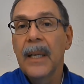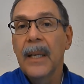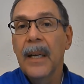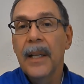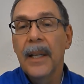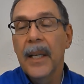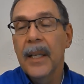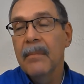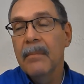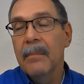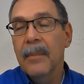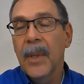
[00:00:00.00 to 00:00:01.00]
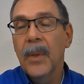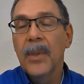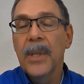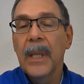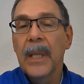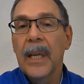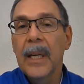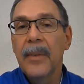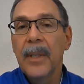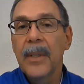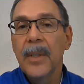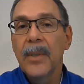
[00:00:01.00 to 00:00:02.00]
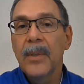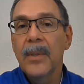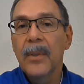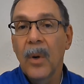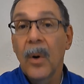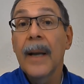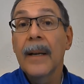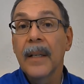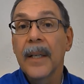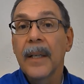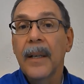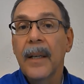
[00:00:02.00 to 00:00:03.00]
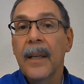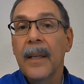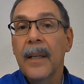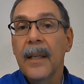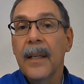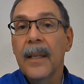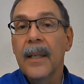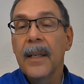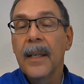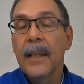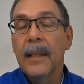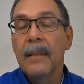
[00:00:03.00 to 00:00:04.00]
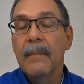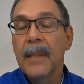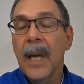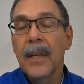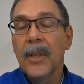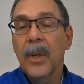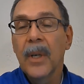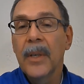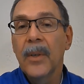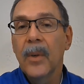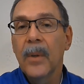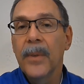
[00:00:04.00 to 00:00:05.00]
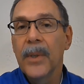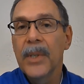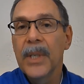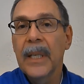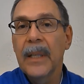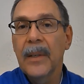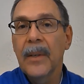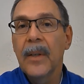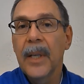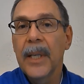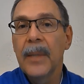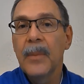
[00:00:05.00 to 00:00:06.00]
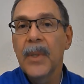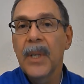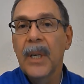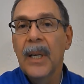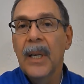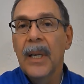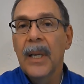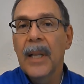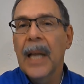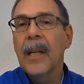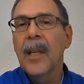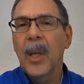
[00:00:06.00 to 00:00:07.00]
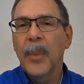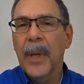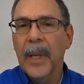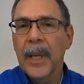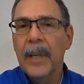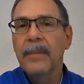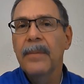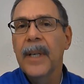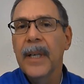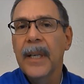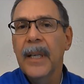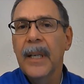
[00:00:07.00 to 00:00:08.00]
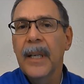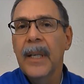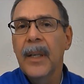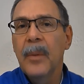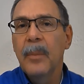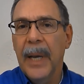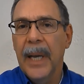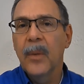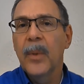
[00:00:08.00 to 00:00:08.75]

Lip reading: And then using the evidence correctly and not trying to overstate their claims. And that'll help you identify bad